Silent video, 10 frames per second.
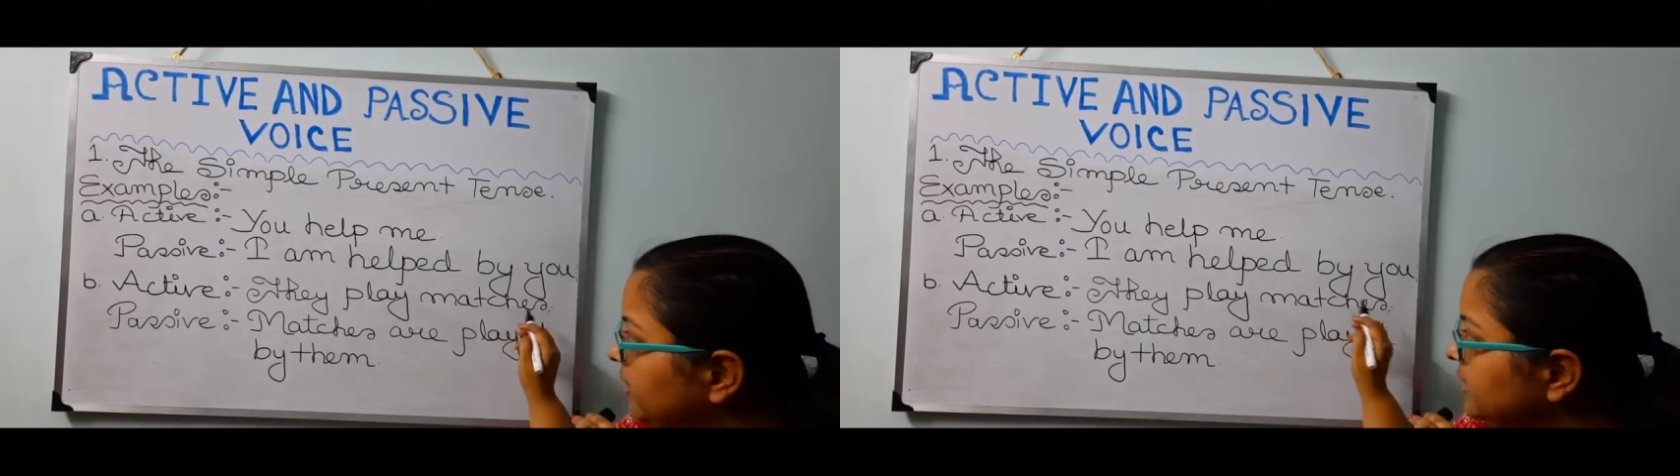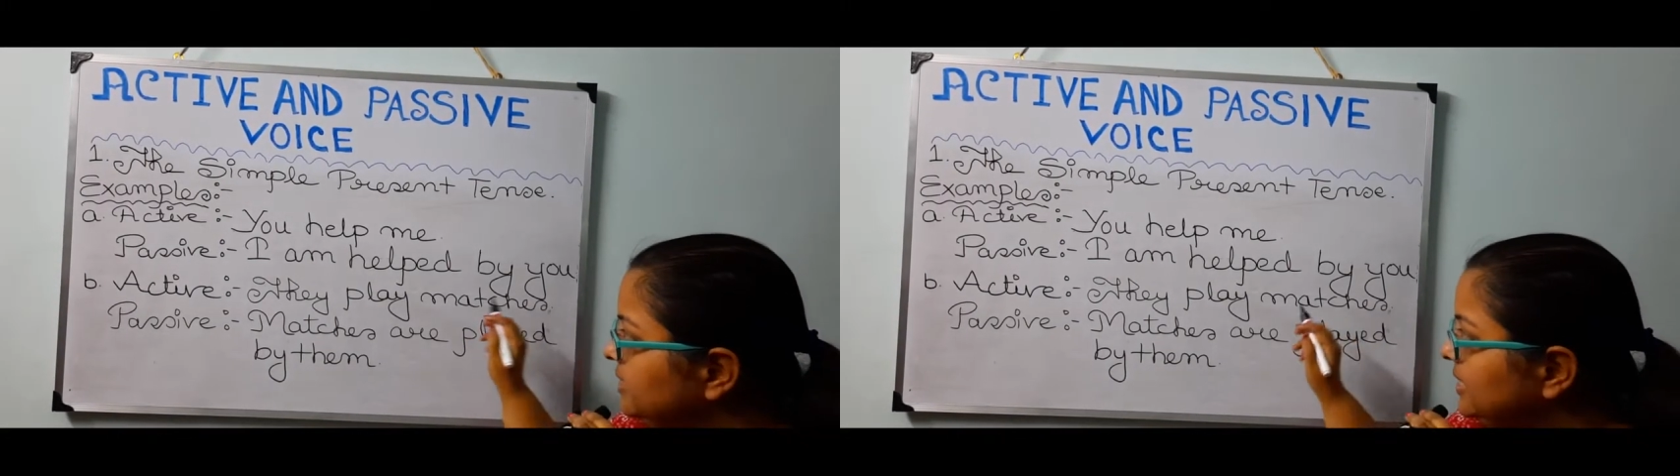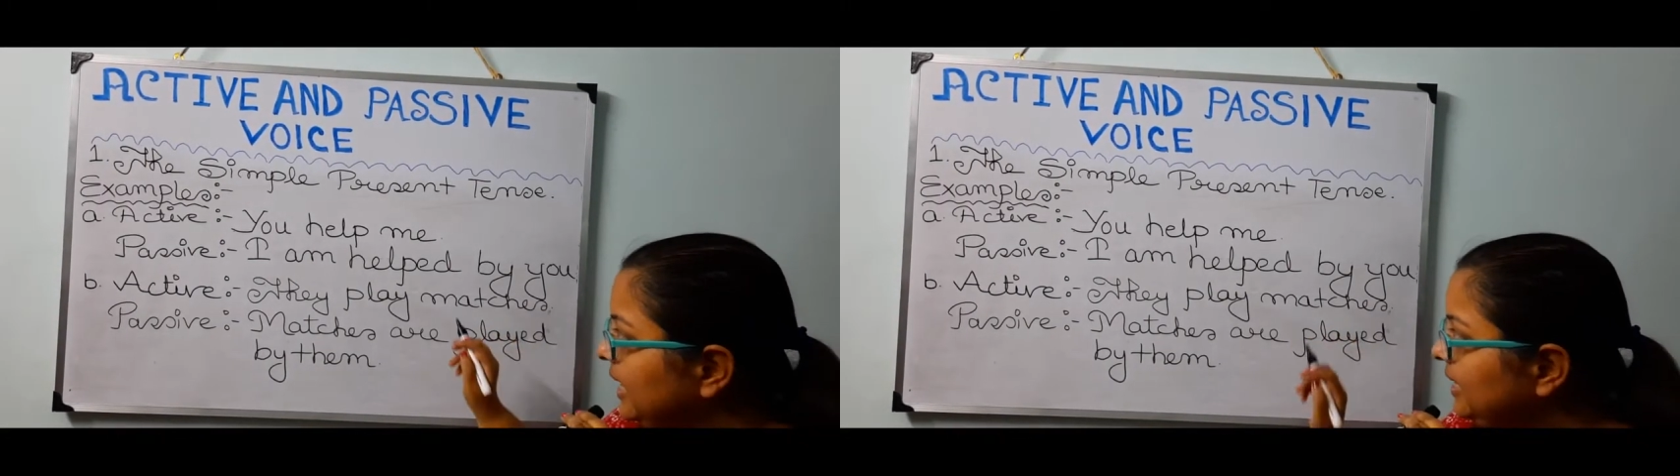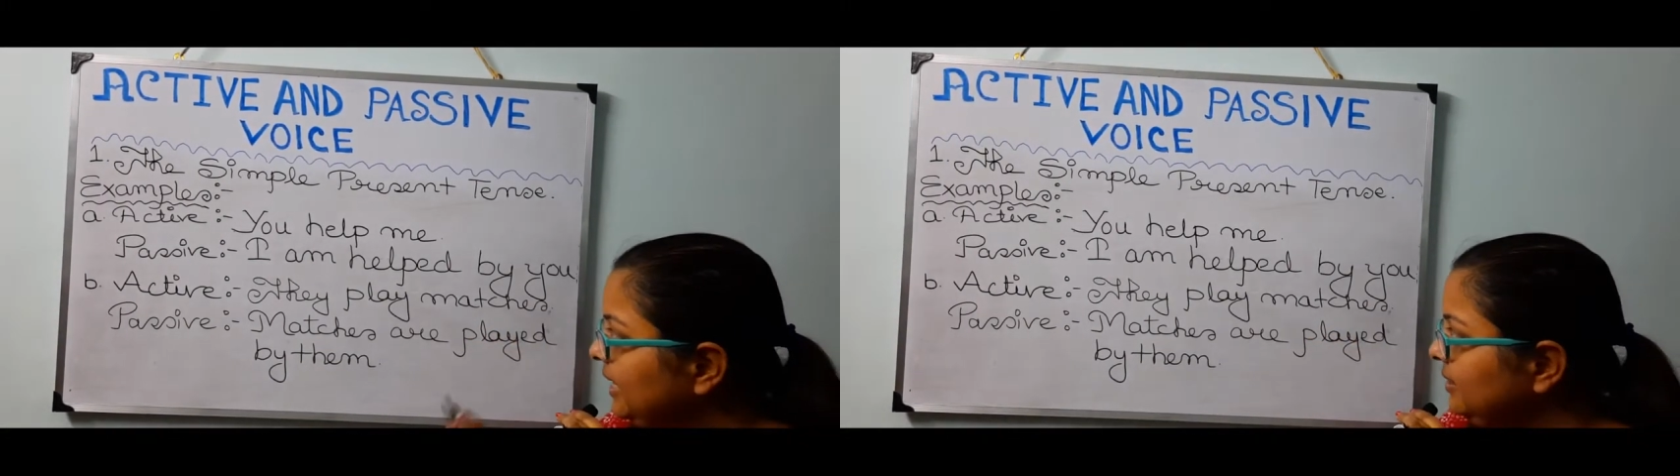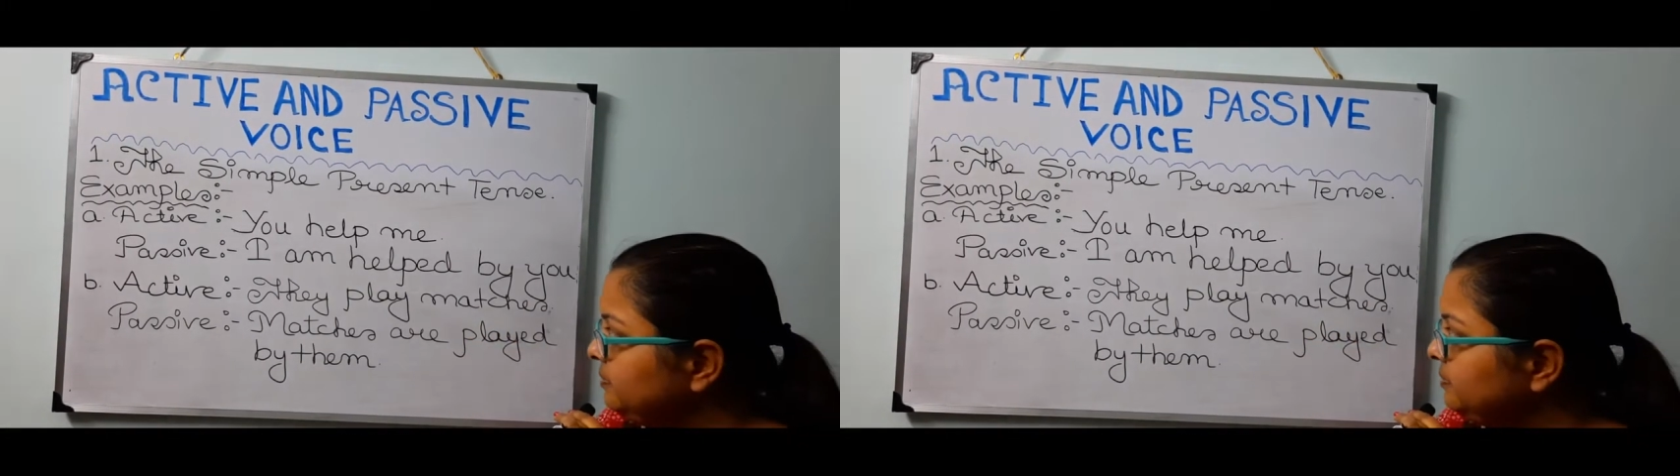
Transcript: is getting